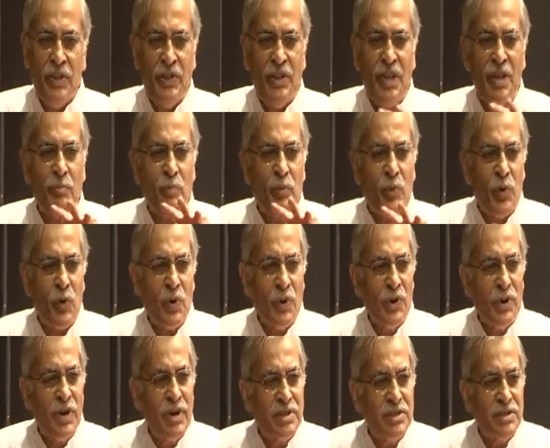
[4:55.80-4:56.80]
they
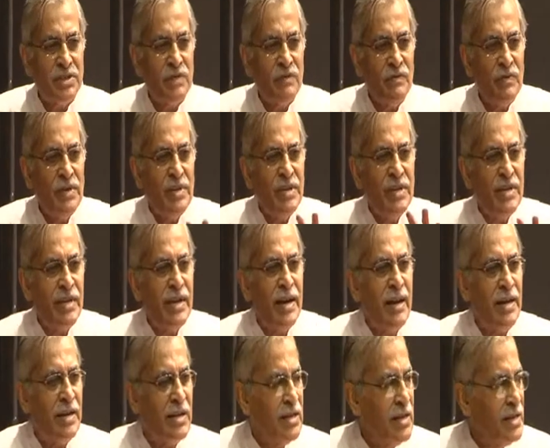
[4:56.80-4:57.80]
progressively
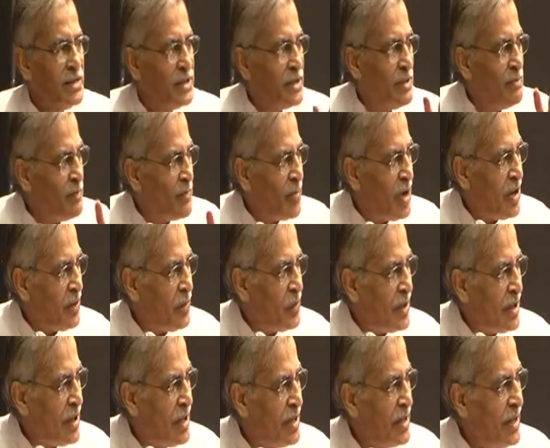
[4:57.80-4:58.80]
get
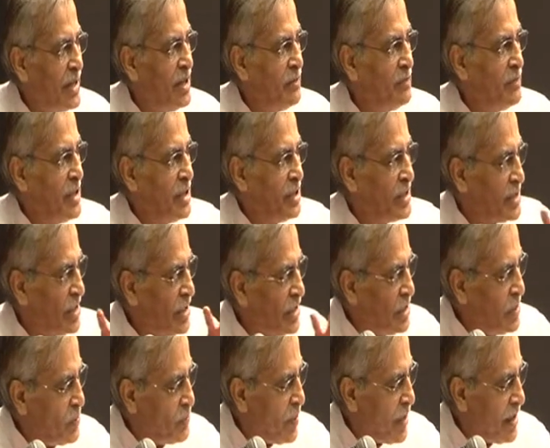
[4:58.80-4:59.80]
disempowered if the
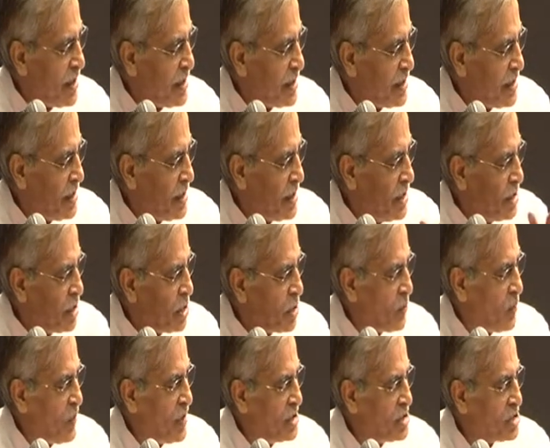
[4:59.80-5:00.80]
third party
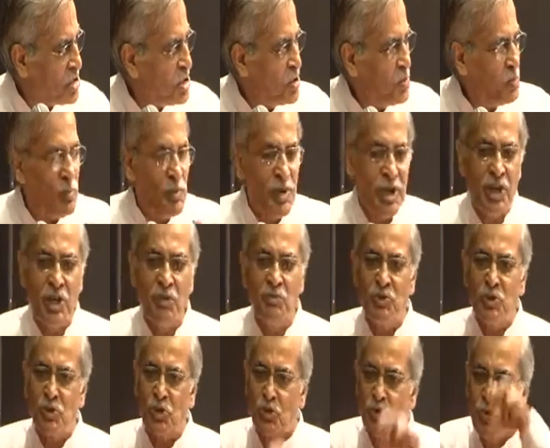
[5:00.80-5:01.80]
intervention becomes